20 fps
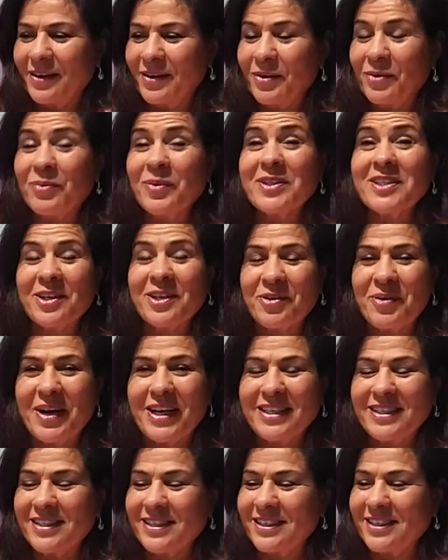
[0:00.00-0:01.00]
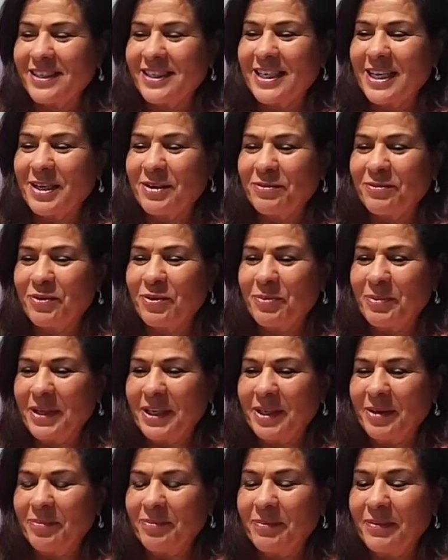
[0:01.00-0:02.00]
was a crisis day for
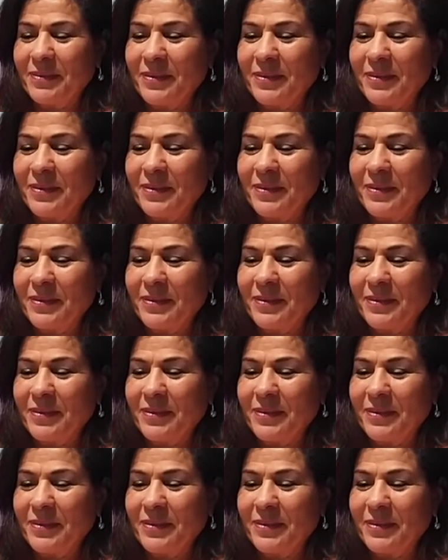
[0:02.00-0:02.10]
me.